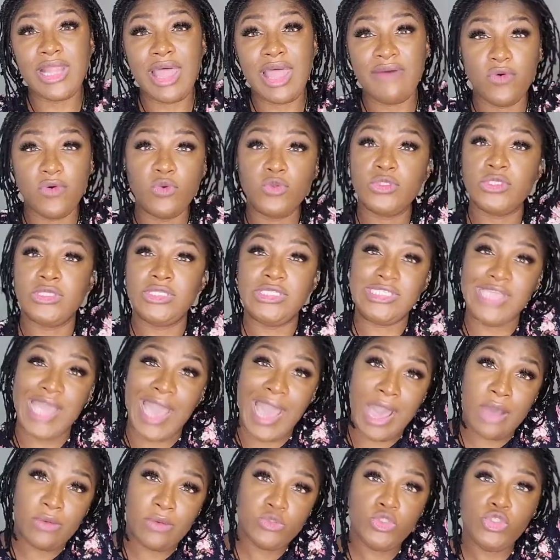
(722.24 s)
levels
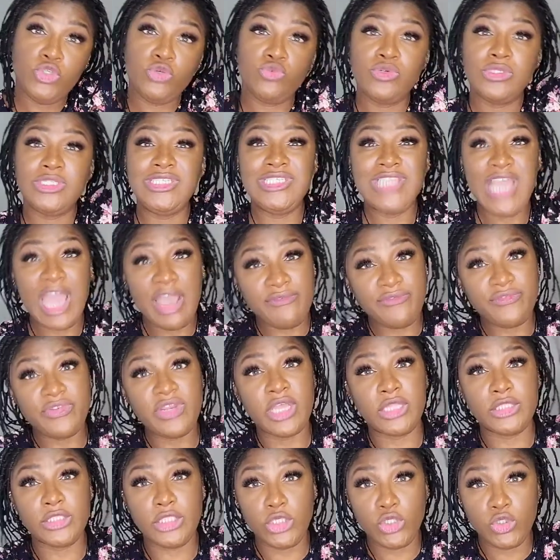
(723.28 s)
down, you would
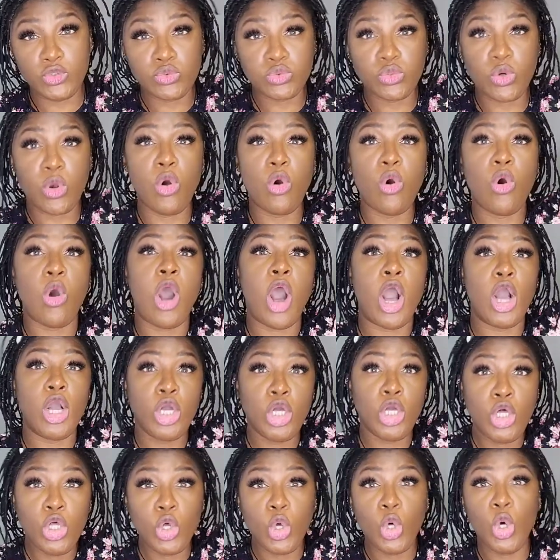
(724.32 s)
definitely grow a
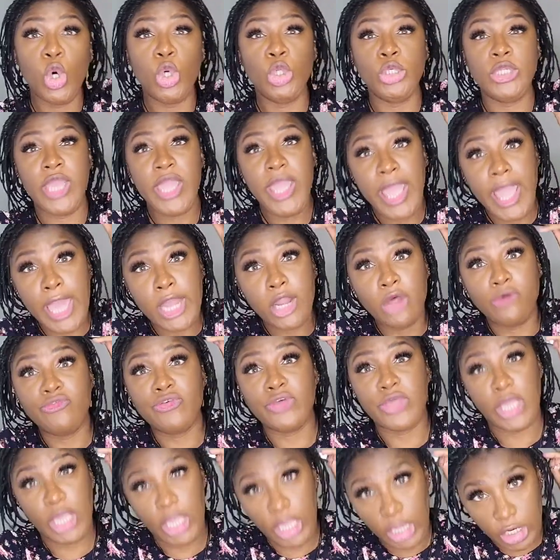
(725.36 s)
good head
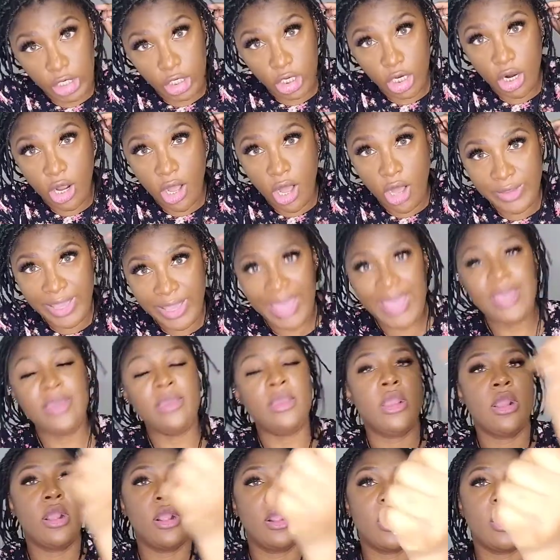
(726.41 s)
of hair,
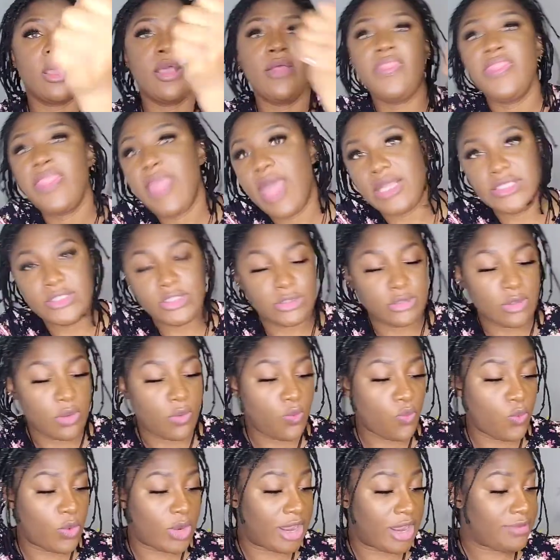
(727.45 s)
okay? That's
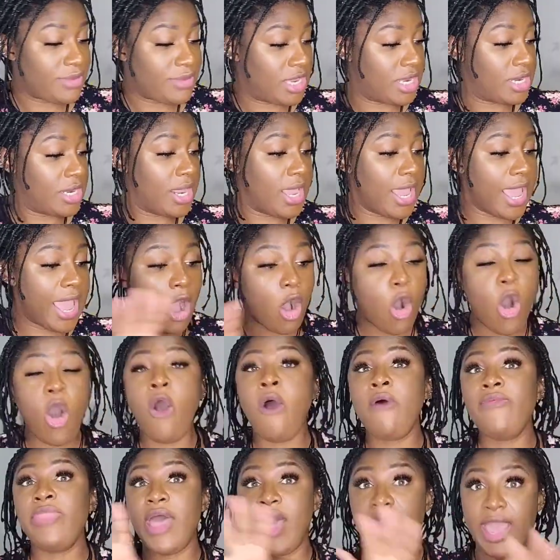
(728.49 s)
what I mean
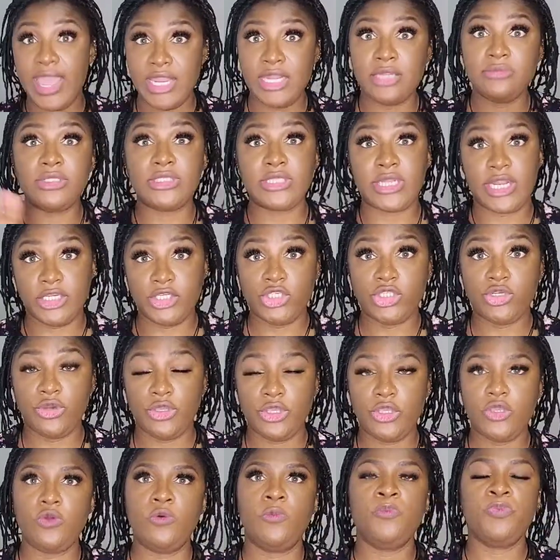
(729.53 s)
all the items that I show
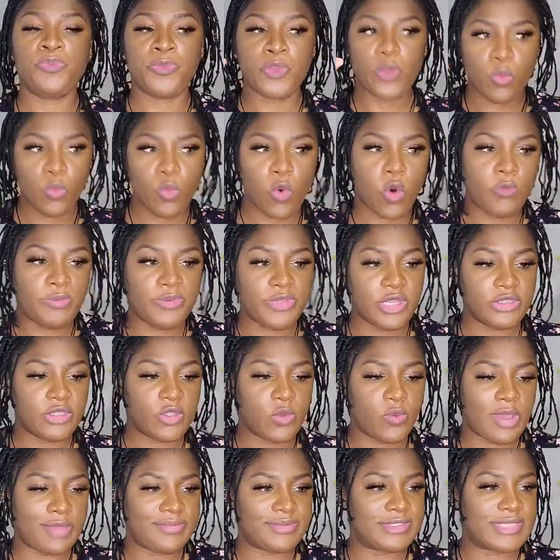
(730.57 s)
you will be on
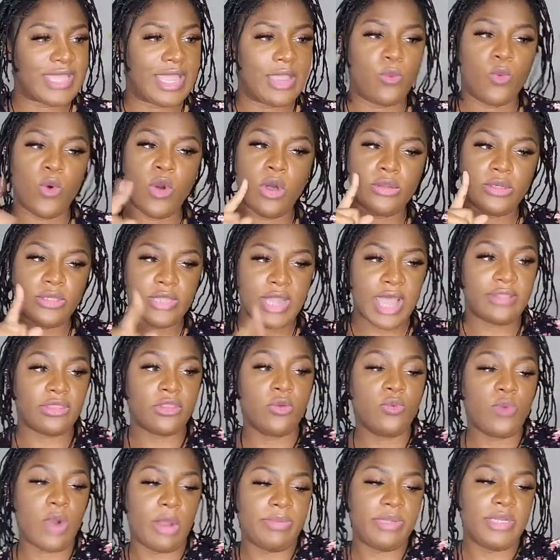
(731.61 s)
the website. Well, not
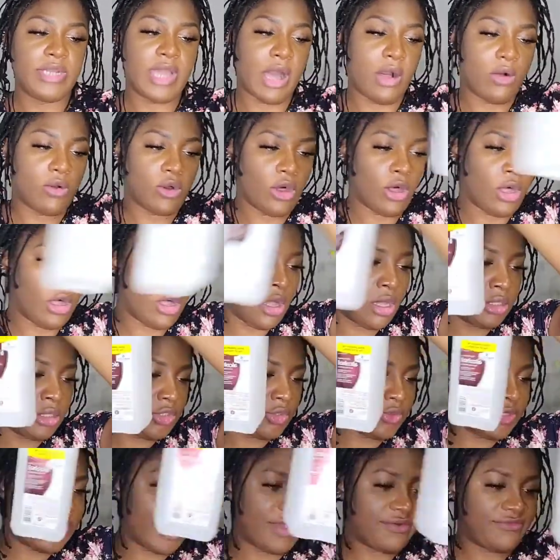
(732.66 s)
the rubbing alcohol.
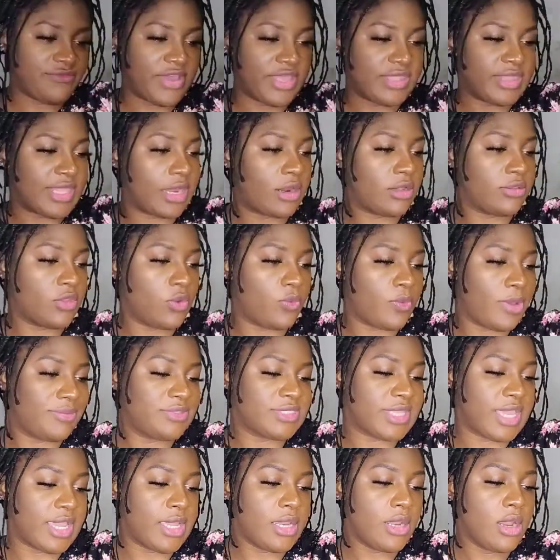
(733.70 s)
You can't find that on the
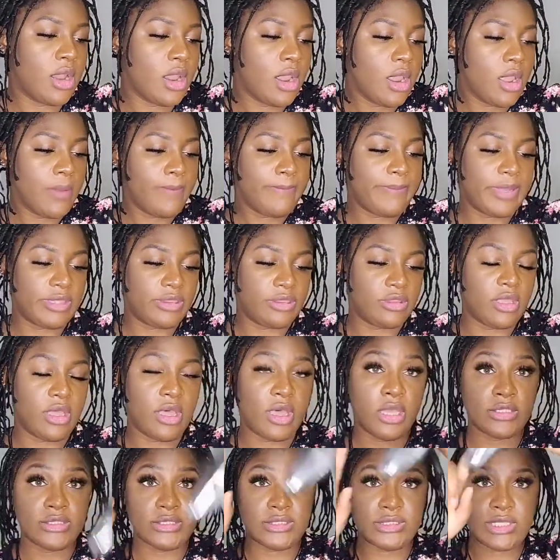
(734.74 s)
website. But
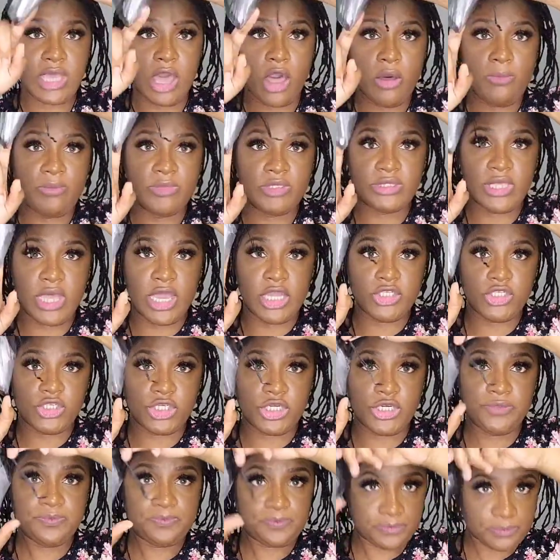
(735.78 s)
the scalp
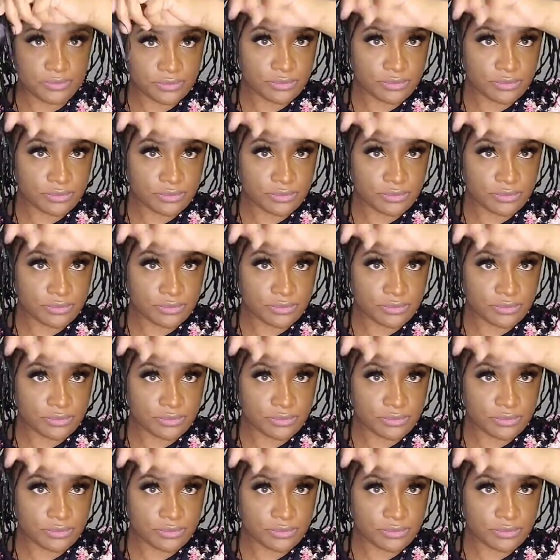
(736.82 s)
massager